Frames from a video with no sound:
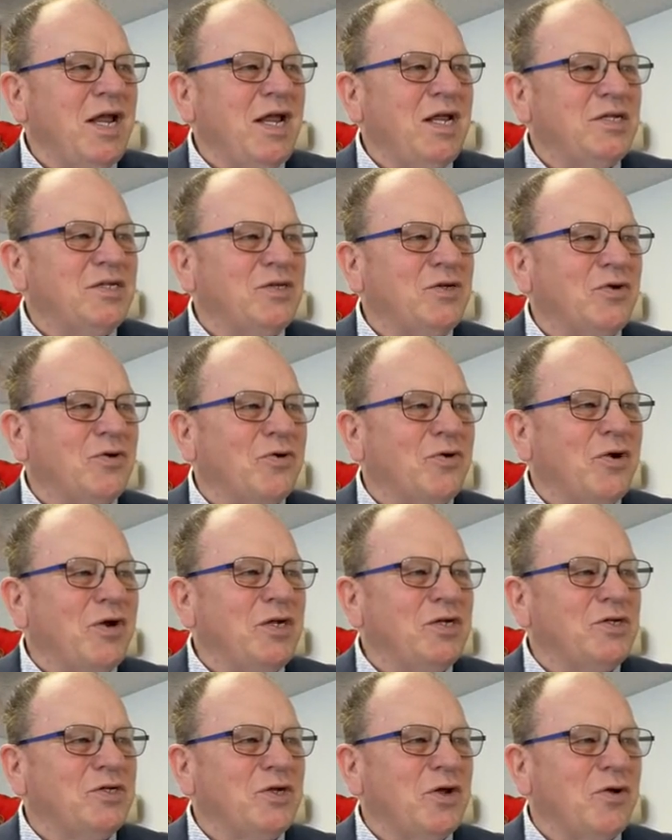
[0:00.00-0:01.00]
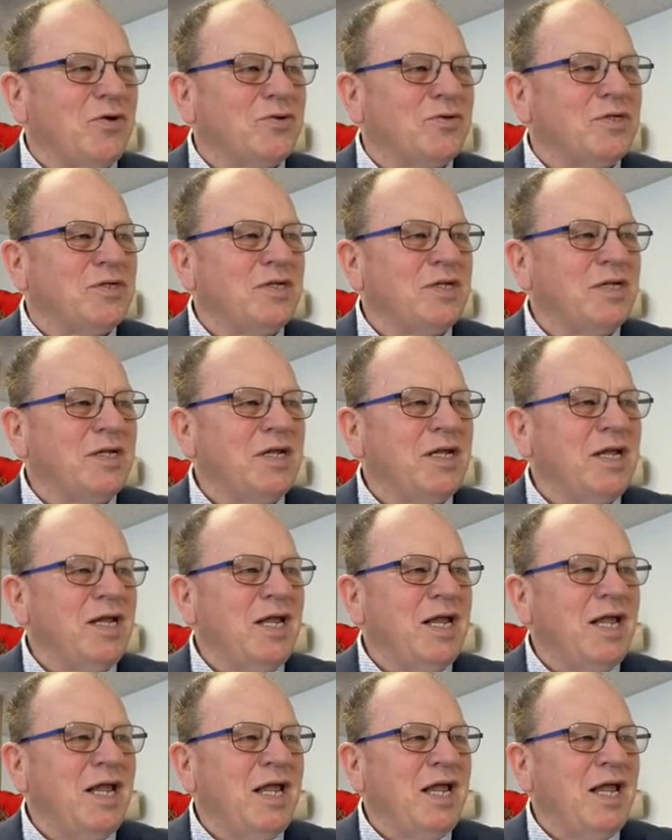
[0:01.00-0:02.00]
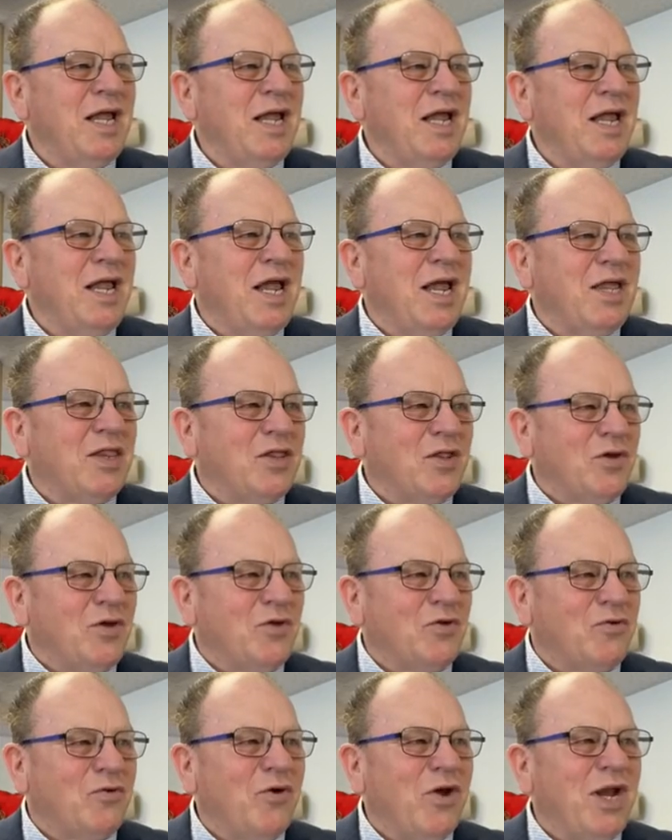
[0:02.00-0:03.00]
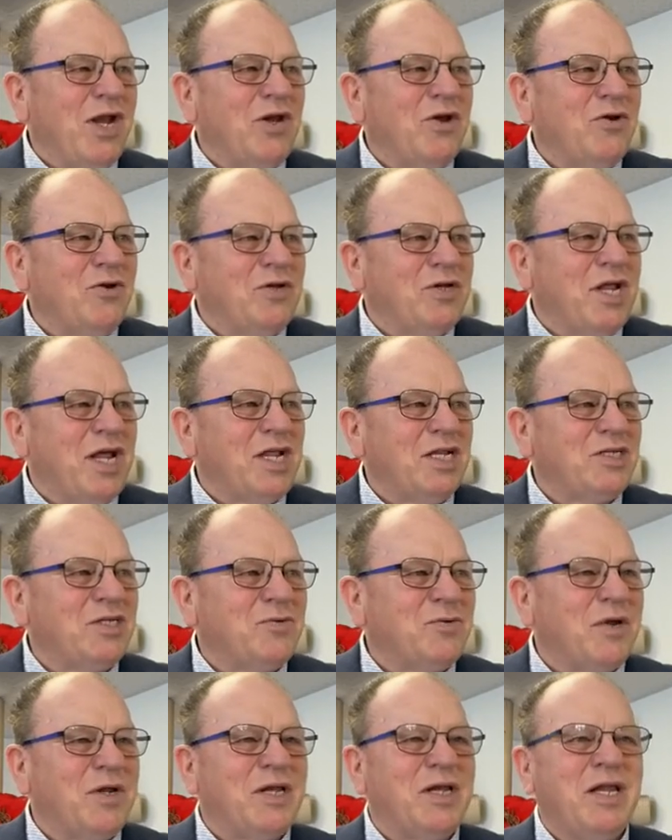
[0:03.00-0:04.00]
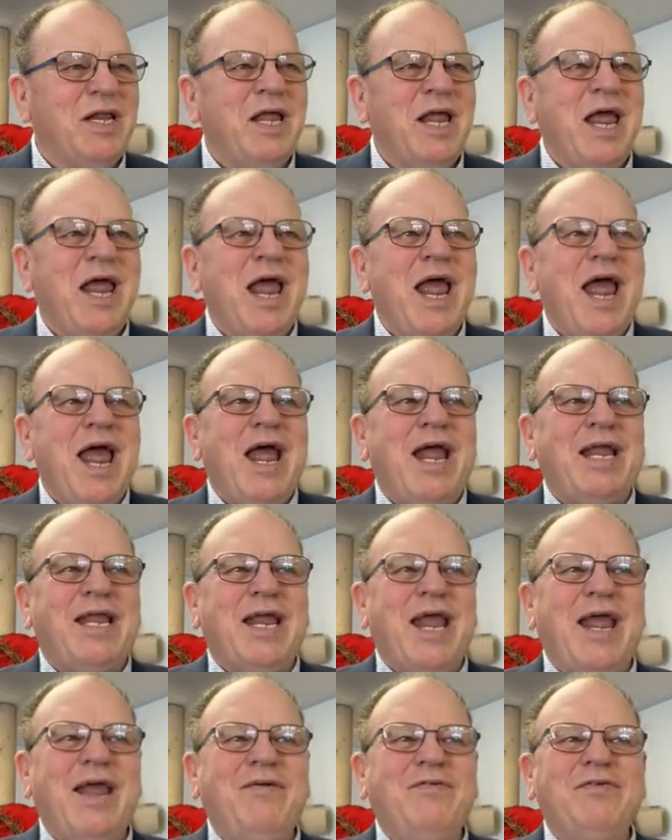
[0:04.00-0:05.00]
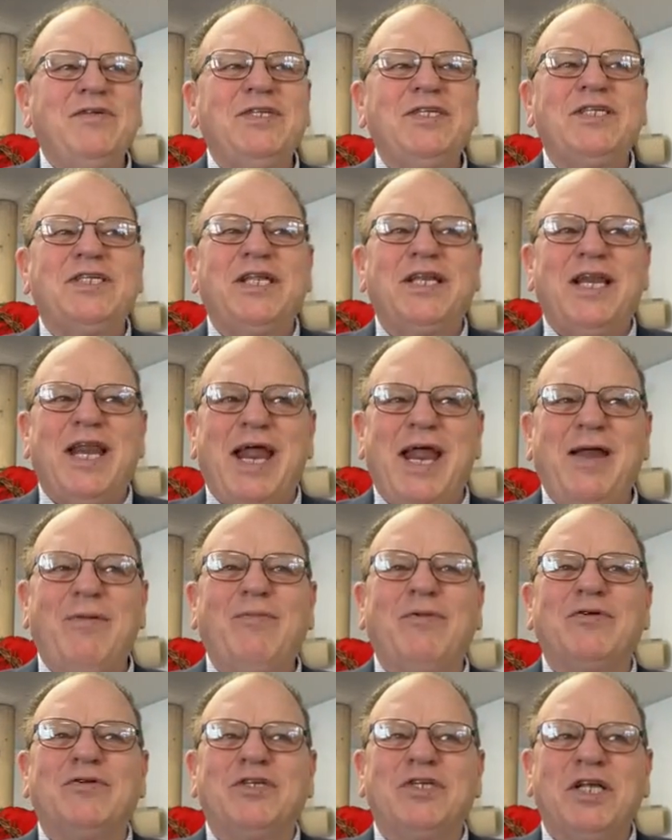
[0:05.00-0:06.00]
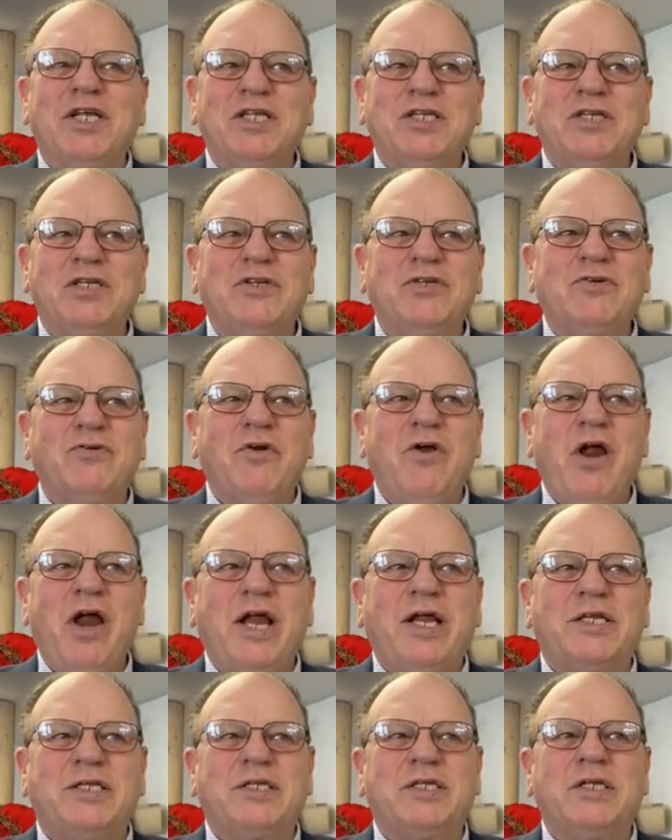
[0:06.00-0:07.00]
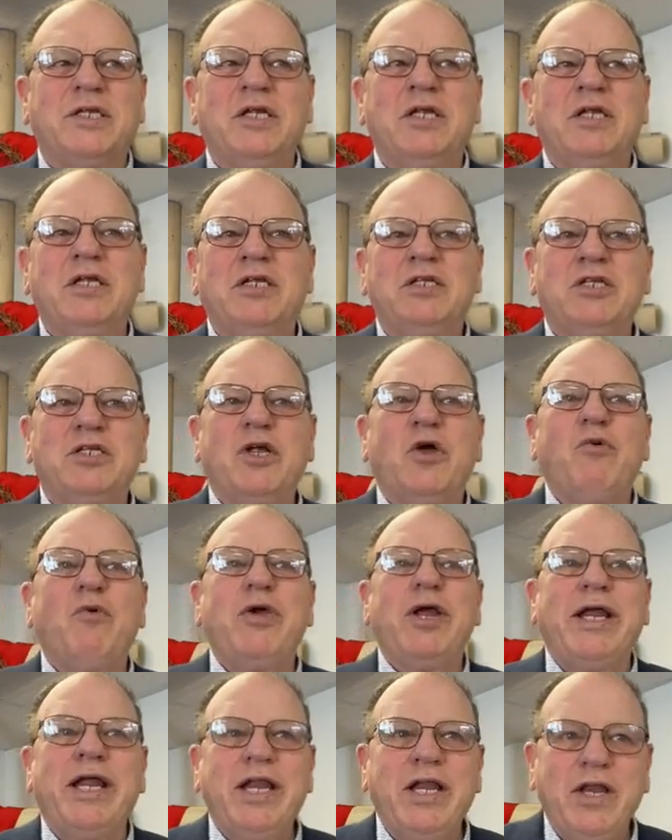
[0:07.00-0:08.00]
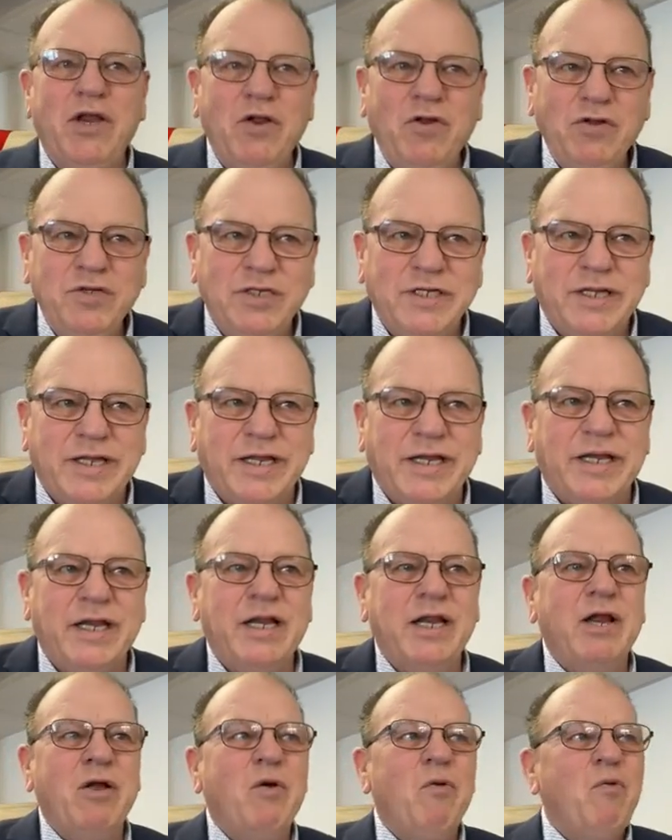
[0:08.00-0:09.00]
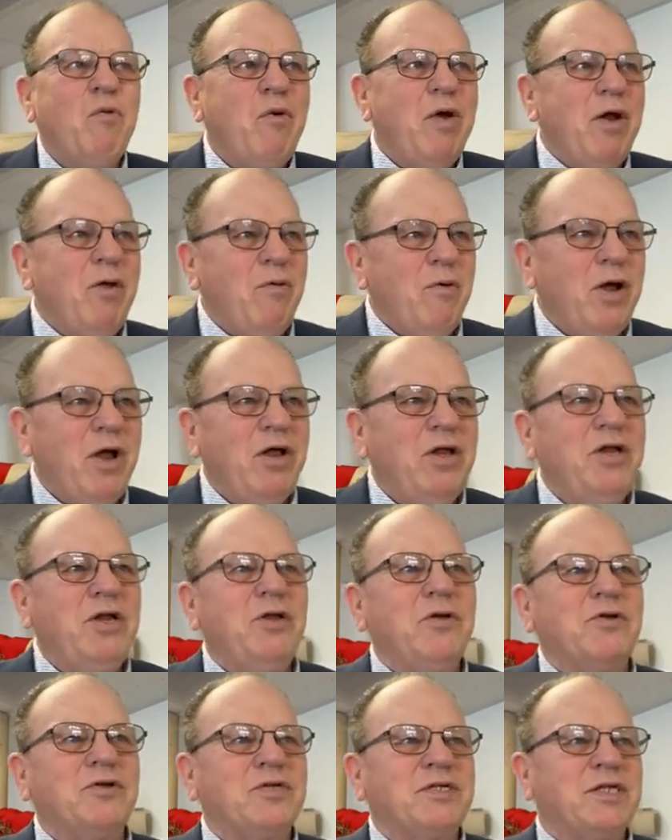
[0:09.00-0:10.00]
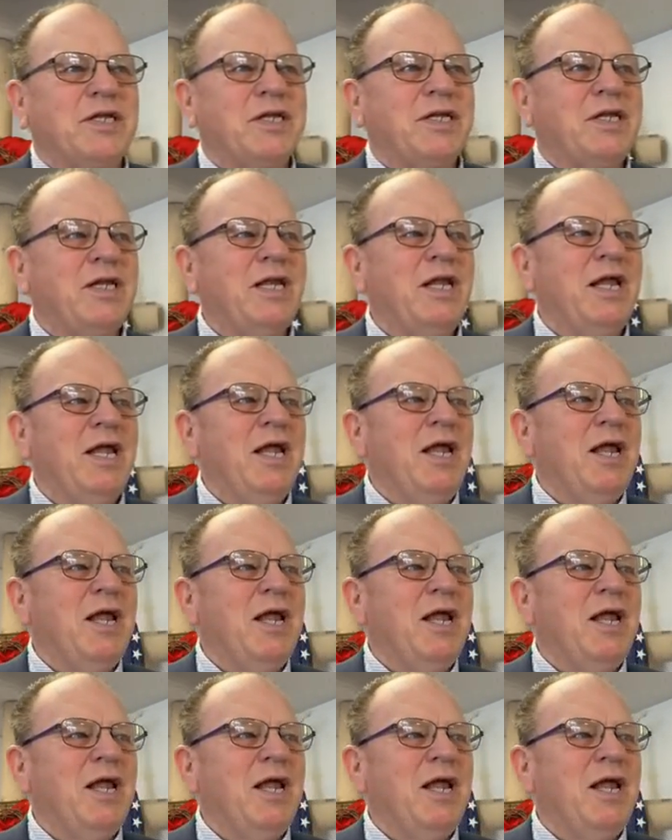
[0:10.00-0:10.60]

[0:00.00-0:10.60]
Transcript: Christos. In the Greek New Testament, and gave us the name of Jesus Christ. So we can use it. Amen. We will use it.